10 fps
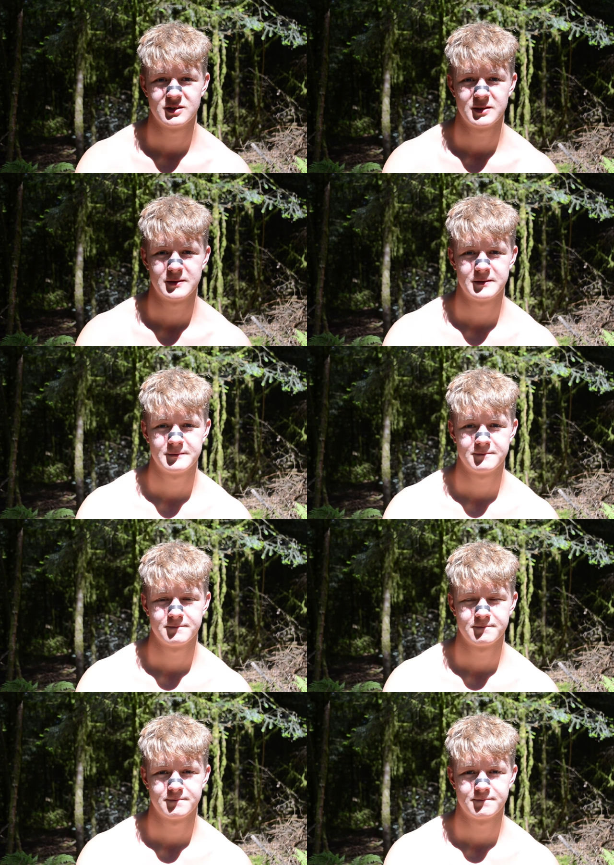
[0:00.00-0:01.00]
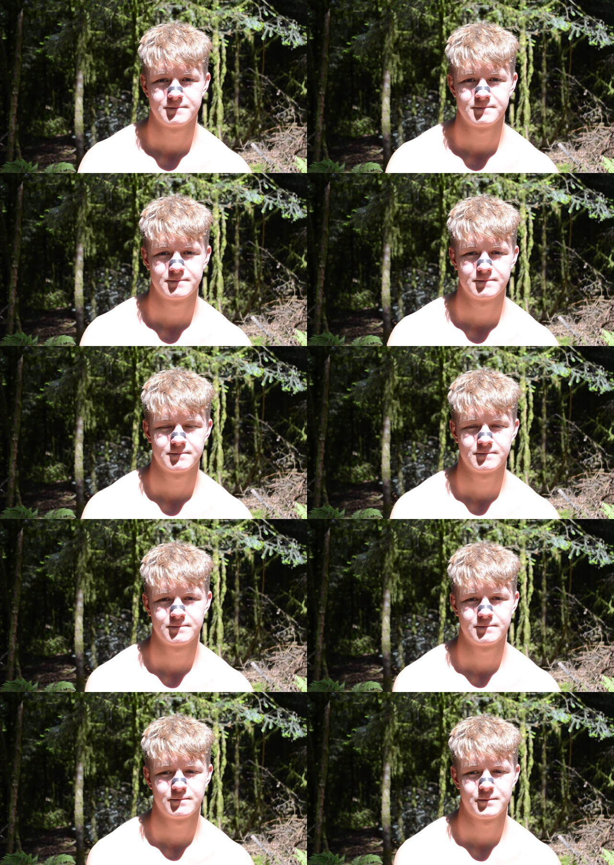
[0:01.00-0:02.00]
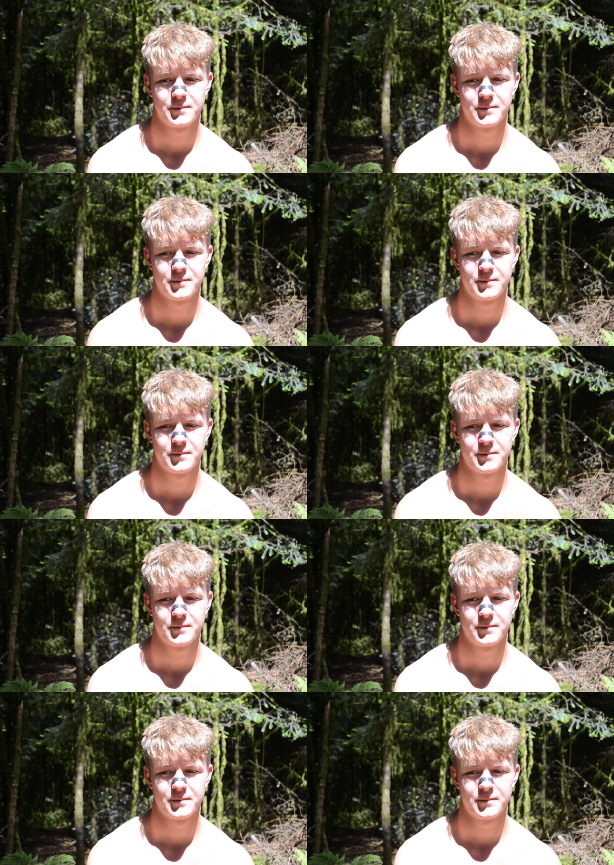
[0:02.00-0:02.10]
Nothing is said.